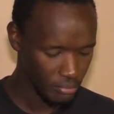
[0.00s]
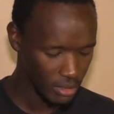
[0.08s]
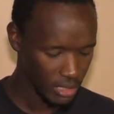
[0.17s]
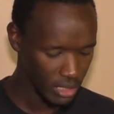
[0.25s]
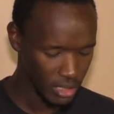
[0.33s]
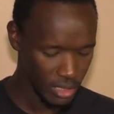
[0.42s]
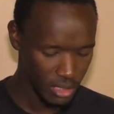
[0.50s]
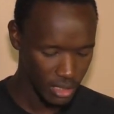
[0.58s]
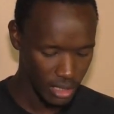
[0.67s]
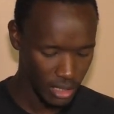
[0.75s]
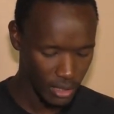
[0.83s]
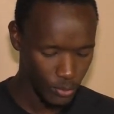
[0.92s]
but this
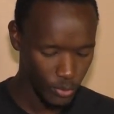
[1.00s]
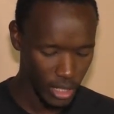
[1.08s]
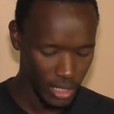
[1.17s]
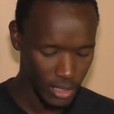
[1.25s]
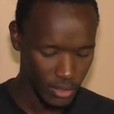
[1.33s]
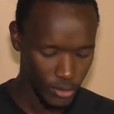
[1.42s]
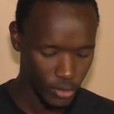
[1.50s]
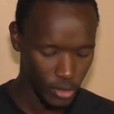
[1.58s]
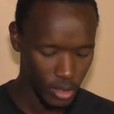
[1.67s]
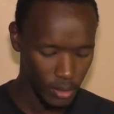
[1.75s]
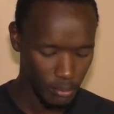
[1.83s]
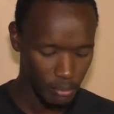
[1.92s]
is one
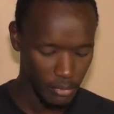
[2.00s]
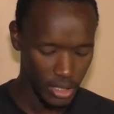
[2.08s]
called